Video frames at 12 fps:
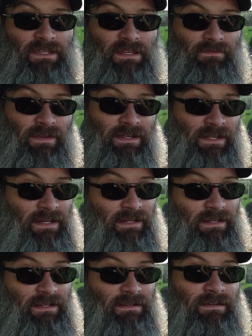if I need
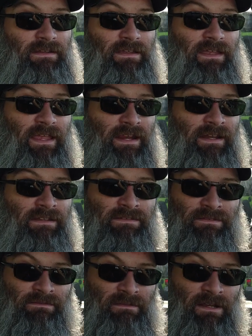it, and
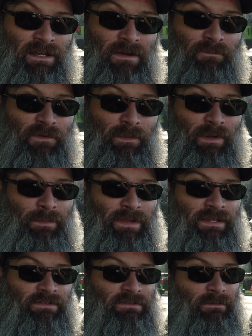it's a comfortable
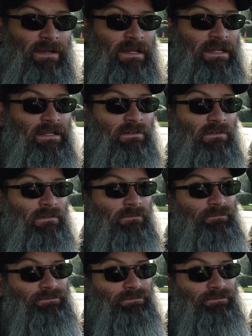place for my ankle.